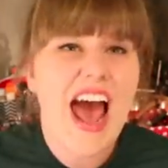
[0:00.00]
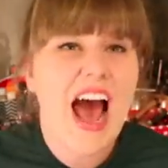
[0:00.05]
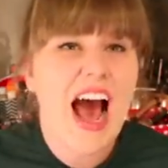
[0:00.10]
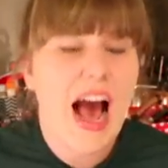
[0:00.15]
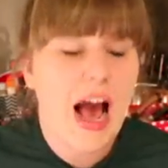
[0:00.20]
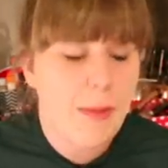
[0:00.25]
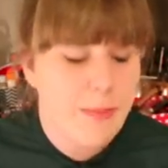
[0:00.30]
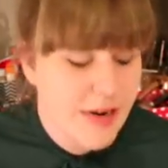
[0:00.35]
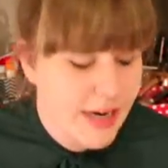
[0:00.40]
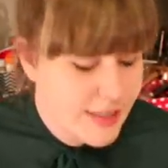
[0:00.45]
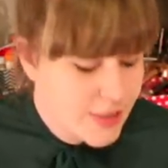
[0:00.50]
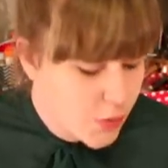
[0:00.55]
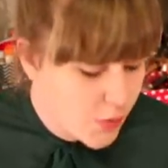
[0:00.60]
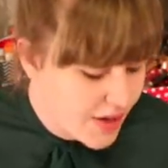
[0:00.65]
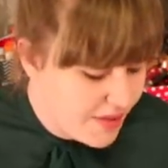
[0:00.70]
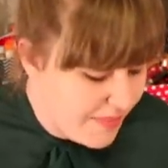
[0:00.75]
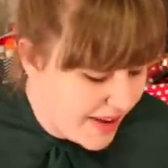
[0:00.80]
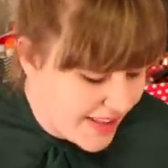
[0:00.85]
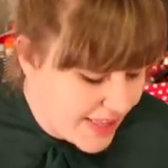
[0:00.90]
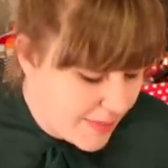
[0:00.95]
Uh, but I don't
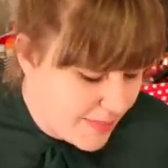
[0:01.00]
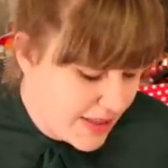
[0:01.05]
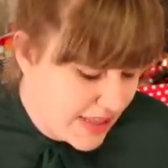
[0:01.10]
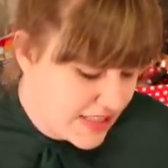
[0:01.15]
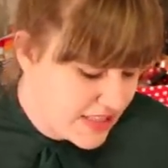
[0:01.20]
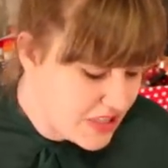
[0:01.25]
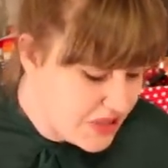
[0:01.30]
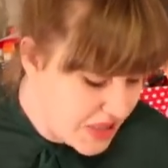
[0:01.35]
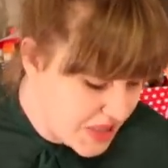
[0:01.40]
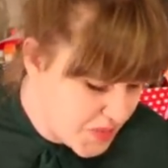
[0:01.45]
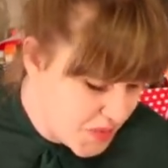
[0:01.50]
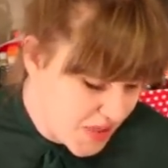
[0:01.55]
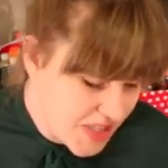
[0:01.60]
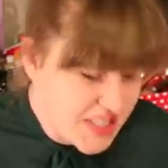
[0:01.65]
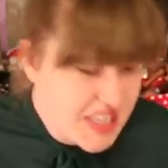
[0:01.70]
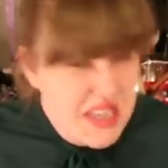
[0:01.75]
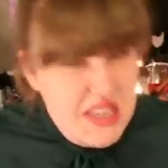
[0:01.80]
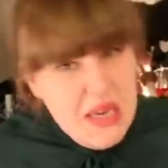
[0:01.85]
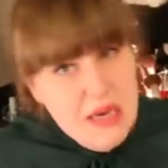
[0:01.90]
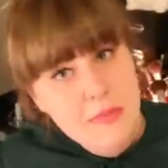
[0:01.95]
want to make them unless you guys want to
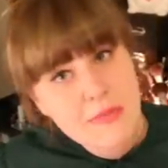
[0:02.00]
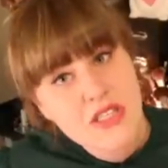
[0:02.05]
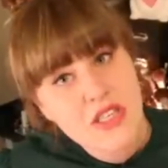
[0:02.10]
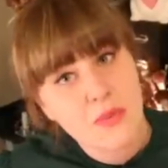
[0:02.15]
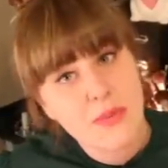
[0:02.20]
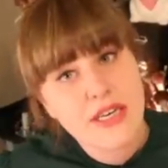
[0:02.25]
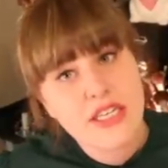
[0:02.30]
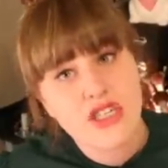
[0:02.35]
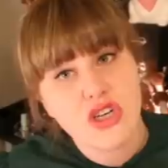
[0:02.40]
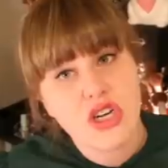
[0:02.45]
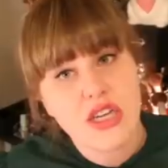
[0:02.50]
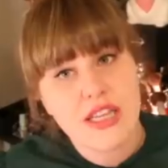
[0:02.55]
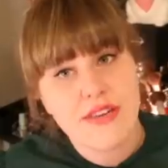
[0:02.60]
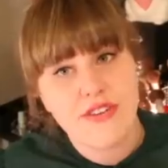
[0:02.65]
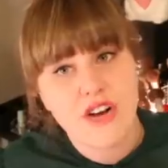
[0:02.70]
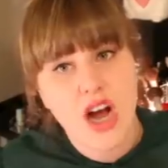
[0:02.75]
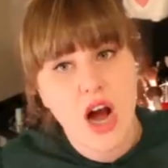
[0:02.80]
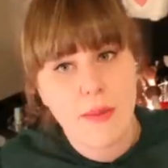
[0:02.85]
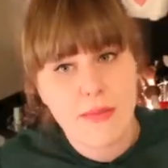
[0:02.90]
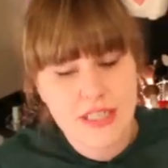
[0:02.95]
see them, so make sure to leave
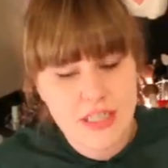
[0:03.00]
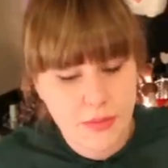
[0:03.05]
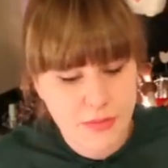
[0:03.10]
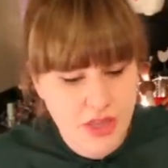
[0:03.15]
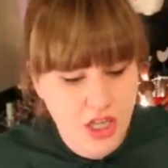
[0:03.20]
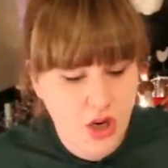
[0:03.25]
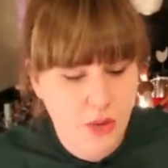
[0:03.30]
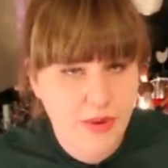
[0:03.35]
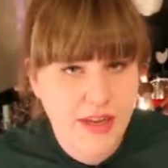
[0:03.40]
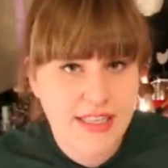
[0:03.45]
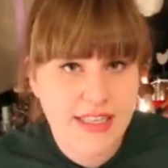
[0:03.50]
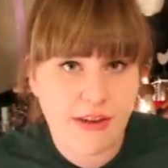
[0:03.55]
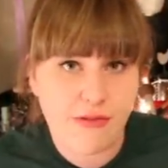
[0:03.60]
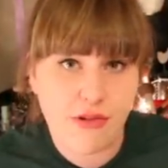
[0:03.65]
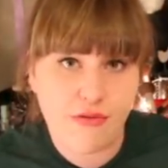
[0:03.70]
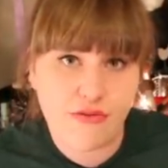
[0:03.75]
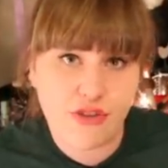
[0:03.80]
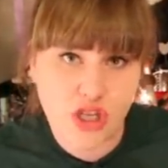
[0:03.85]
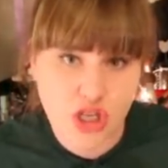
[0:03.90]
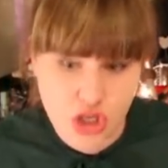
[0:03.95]
a comment down below because I
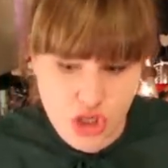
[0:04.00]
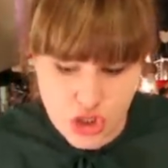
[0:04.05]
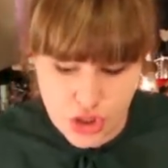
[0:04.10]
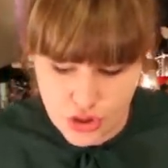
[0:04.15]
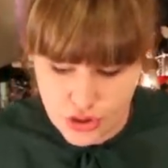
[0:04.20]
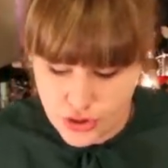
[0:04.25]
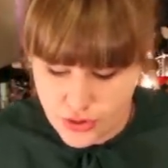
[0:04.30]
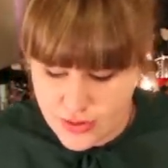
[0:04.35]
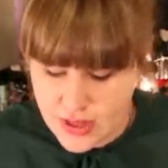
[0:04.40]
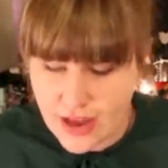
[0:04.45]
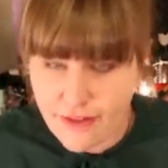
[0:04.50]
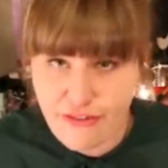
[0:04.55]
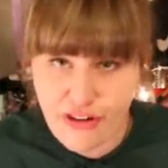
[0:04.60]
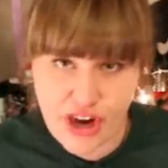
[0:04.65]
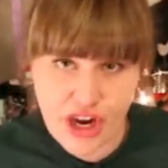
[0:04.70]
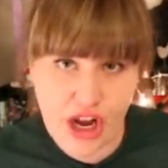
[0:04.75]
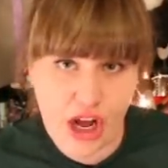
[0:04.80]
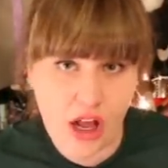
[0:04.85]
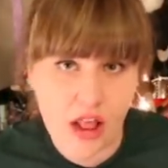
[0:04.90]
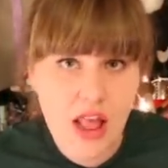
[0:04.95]
will for sure do that
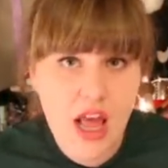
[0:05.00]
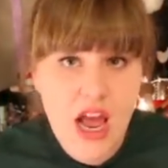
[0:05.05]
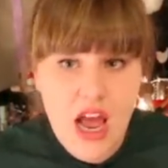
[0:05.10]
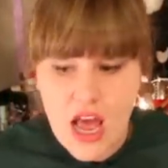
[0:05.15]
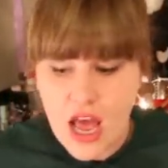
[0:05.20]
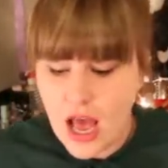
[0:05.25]
for y'all.